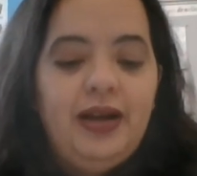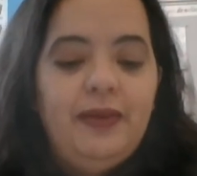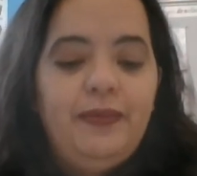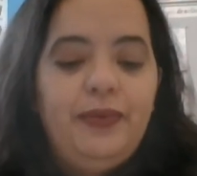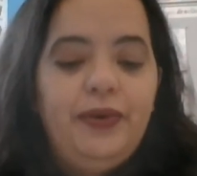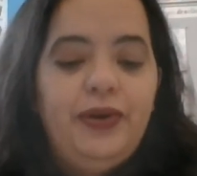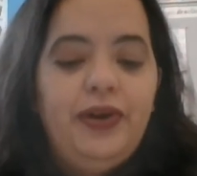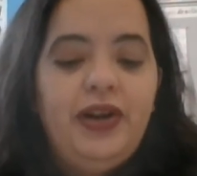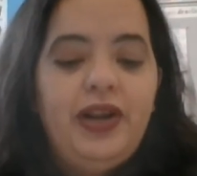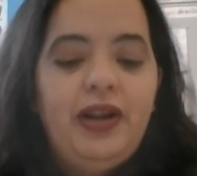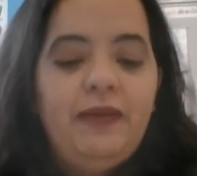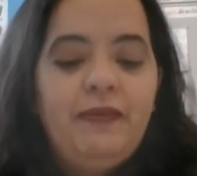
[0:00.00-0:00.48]

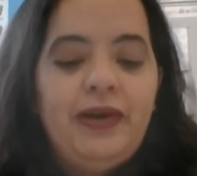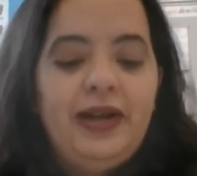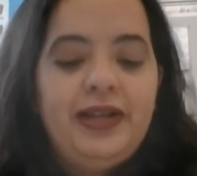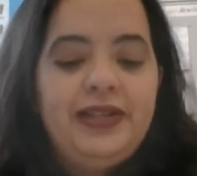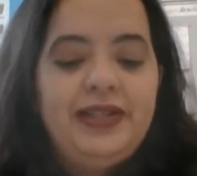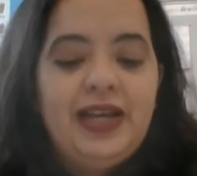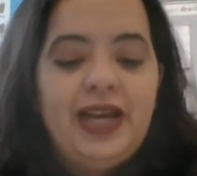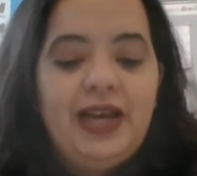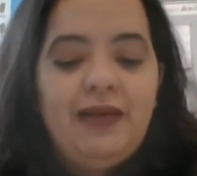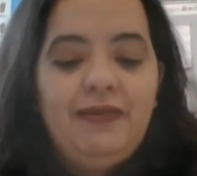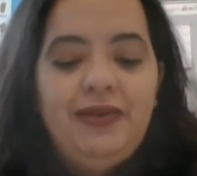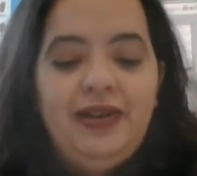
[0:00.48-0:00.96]
Put it on my
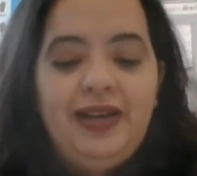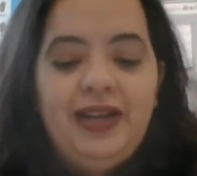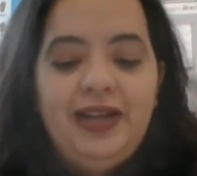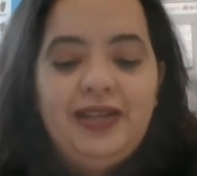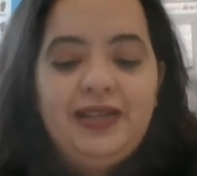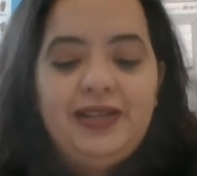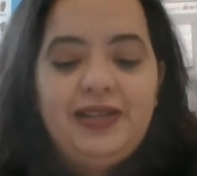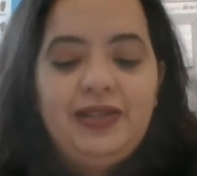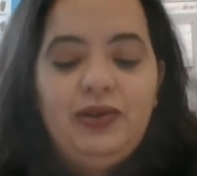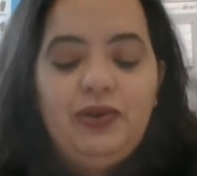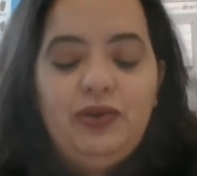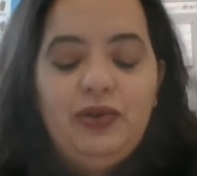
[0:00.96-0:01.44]
tab,
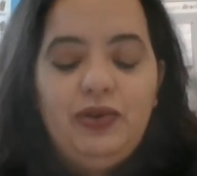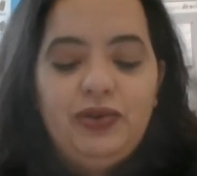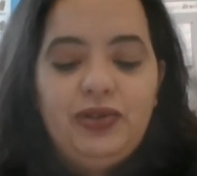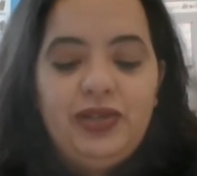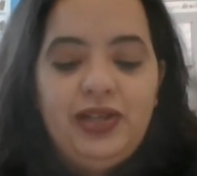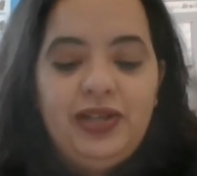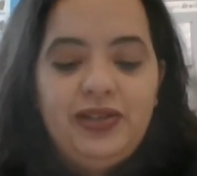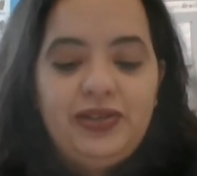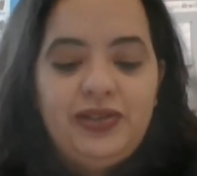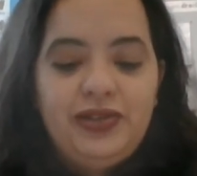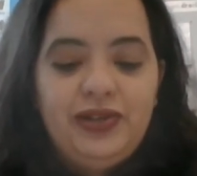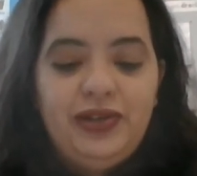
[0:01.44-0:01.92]
Inés, Lolo
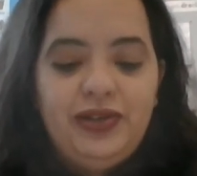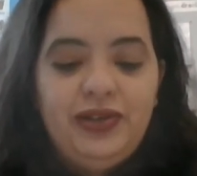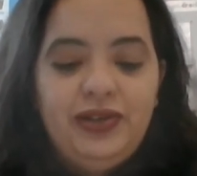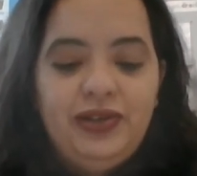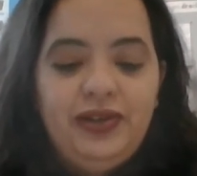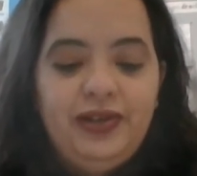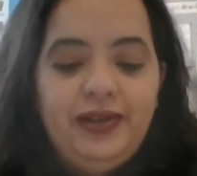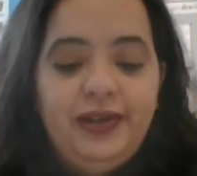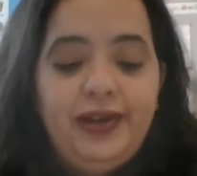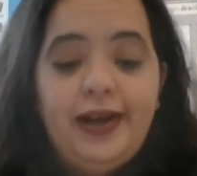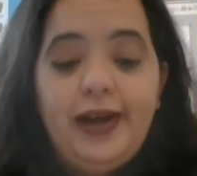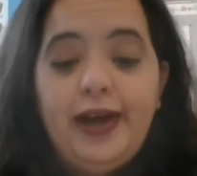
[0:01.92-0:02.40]
tells her.
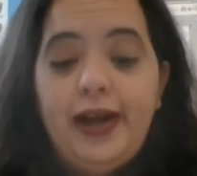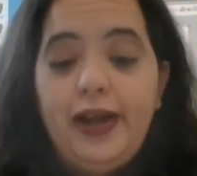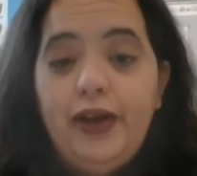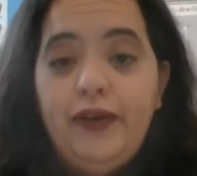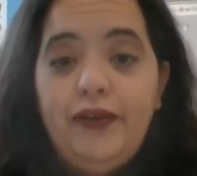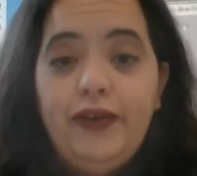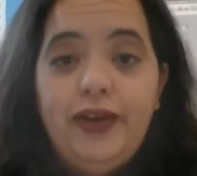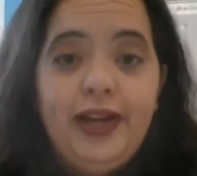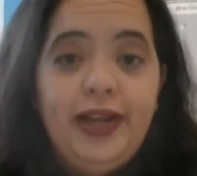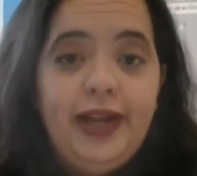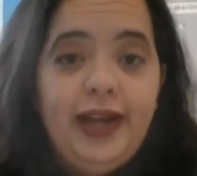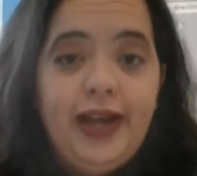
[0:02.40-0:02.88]
I
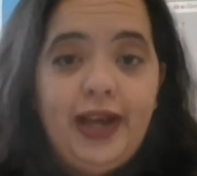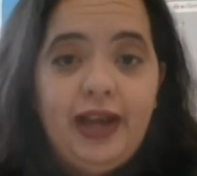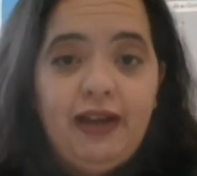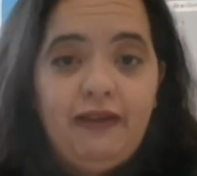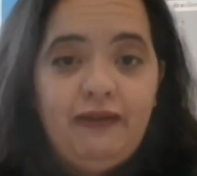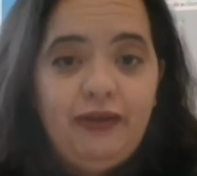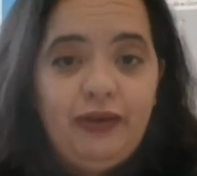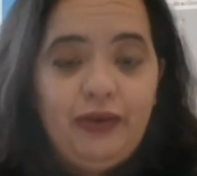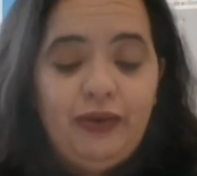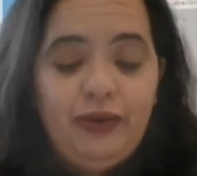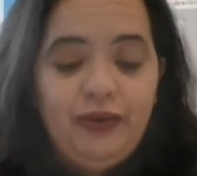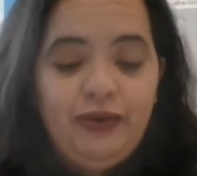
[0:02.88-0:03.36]
already
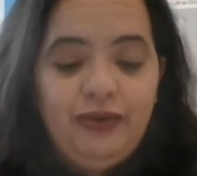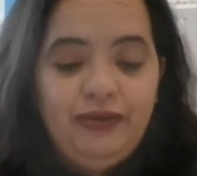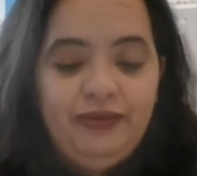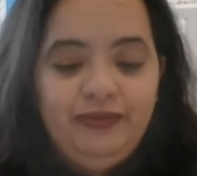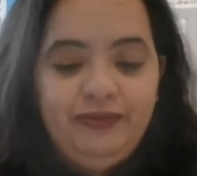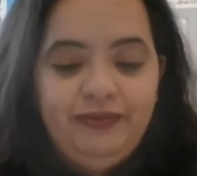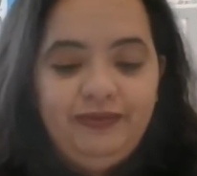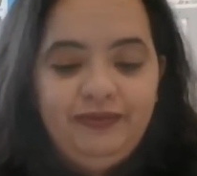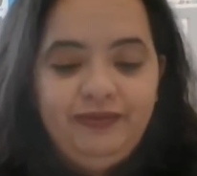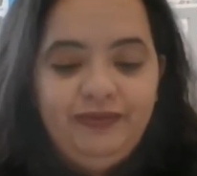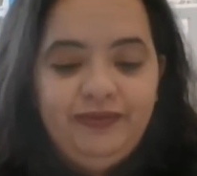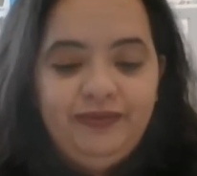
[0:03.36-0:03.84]
have, Lolo,
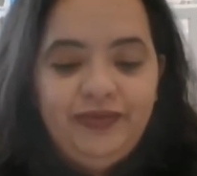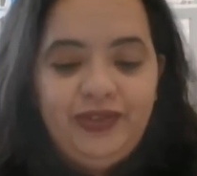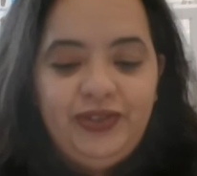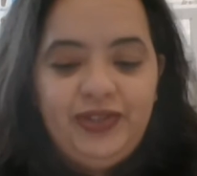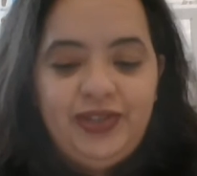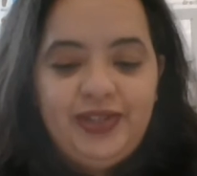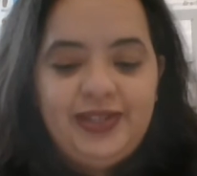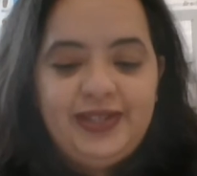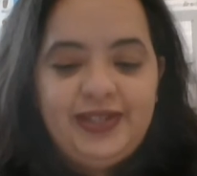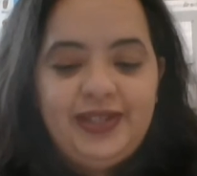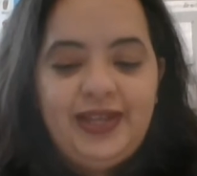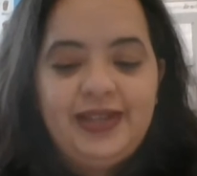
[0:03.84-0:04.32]

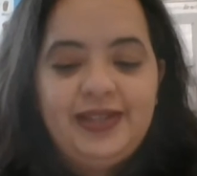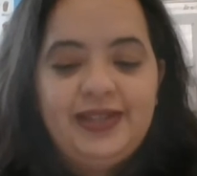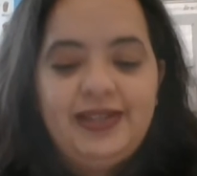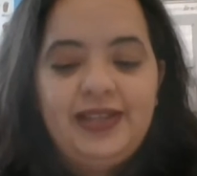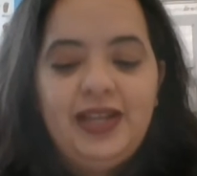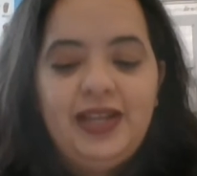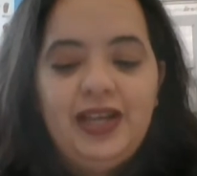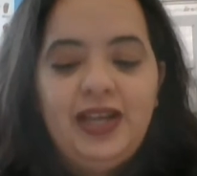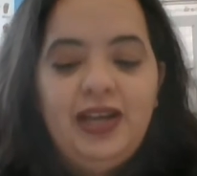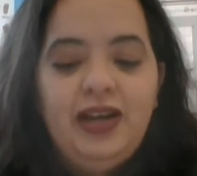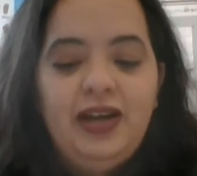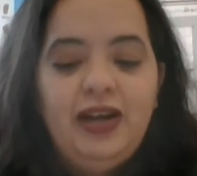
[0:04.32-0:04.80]
she says,
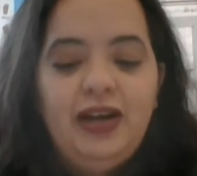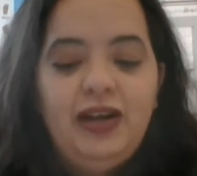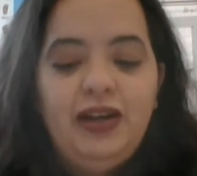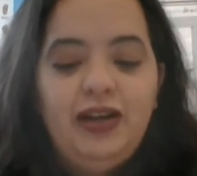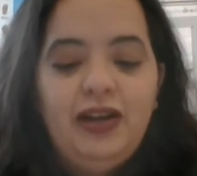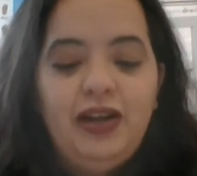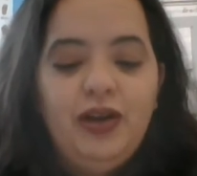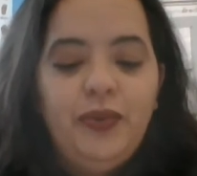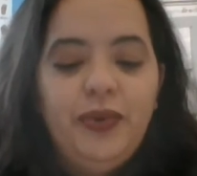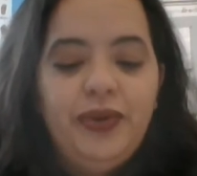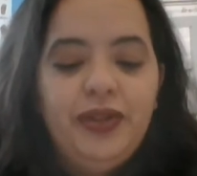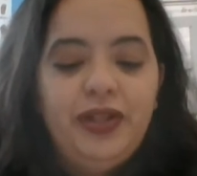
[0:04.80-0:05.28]

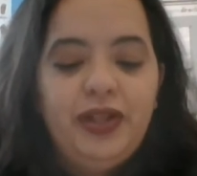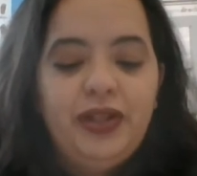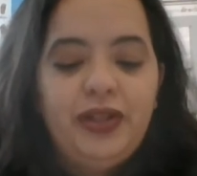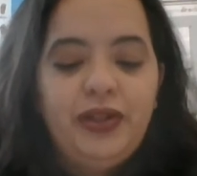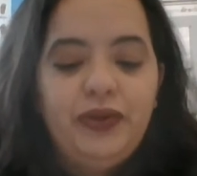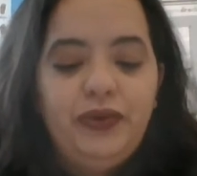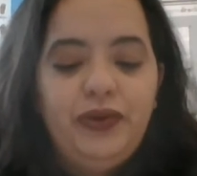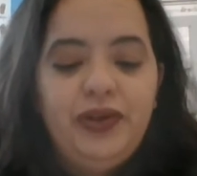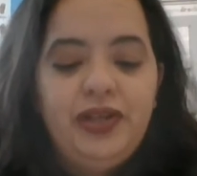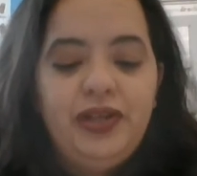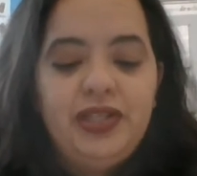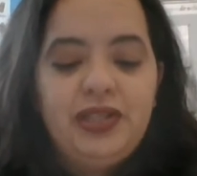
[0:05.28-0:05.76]
along with the
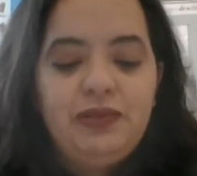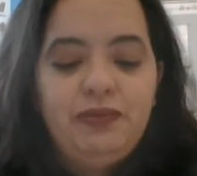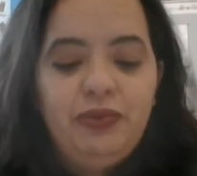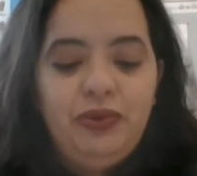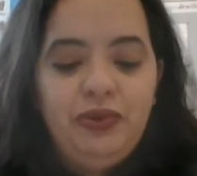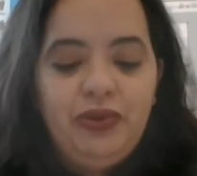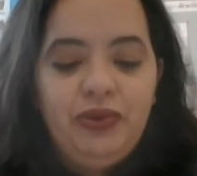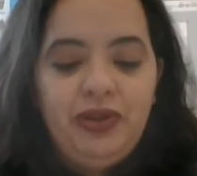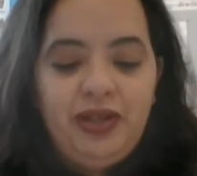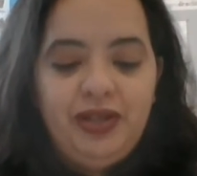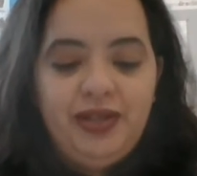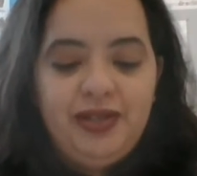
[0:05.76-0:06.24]
3
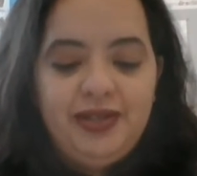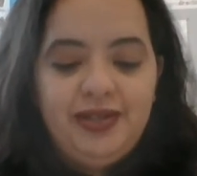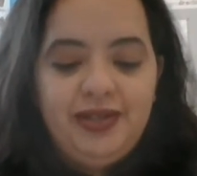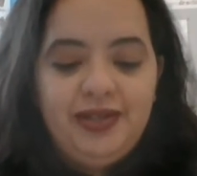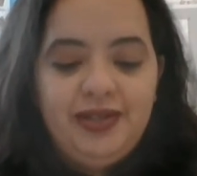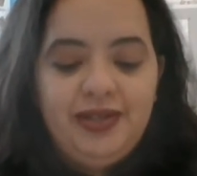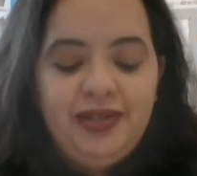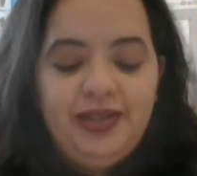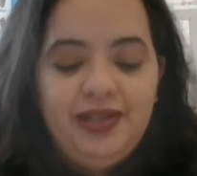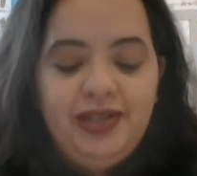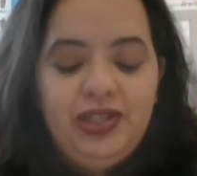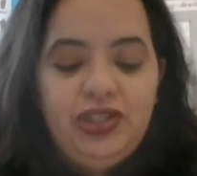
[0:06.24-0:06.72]
smoothies.
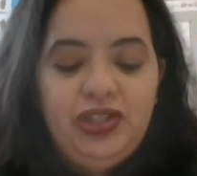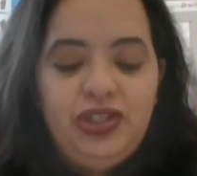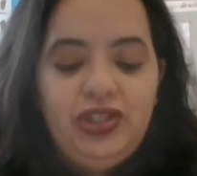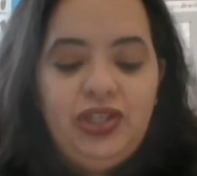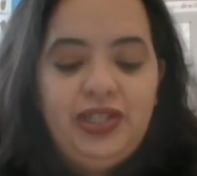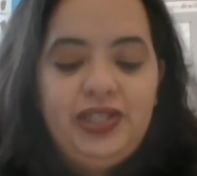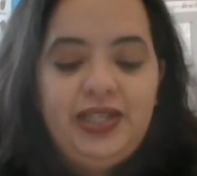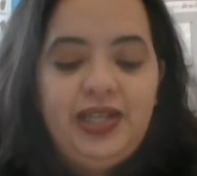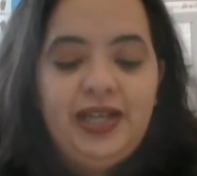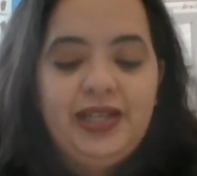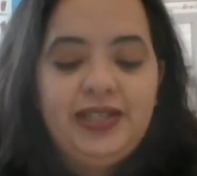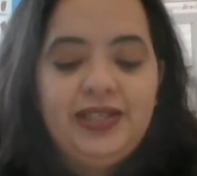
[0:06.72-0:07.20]

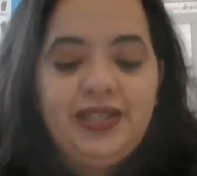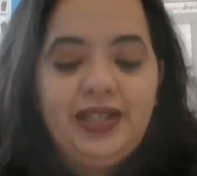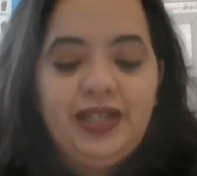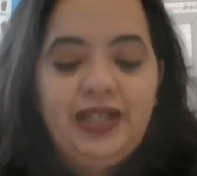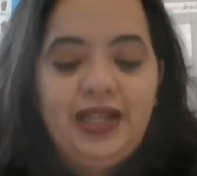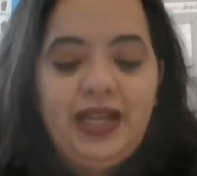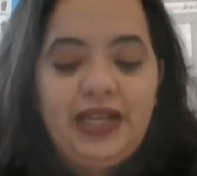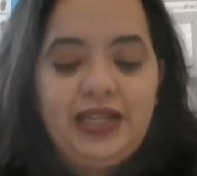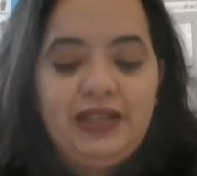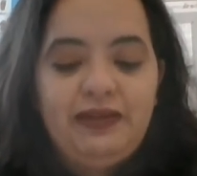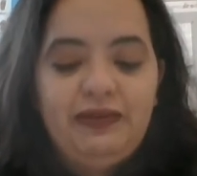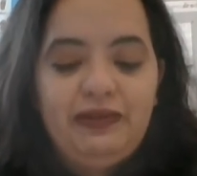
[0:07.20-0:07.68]
She takes the
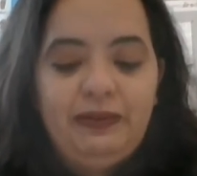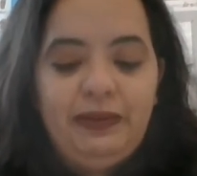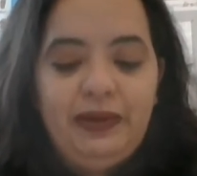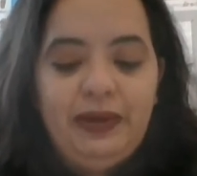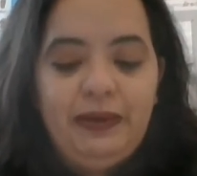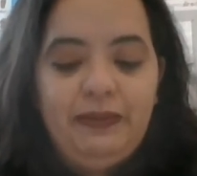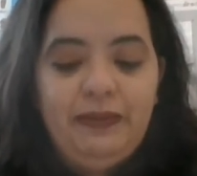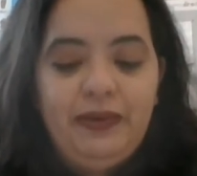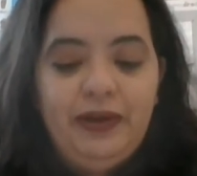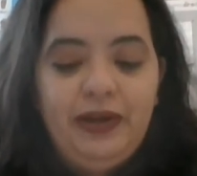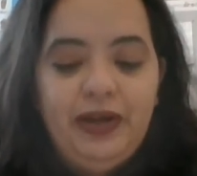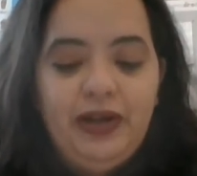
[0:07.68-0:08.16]
glass from
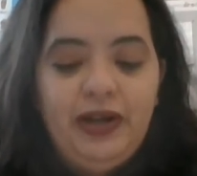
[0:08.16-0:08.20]
him.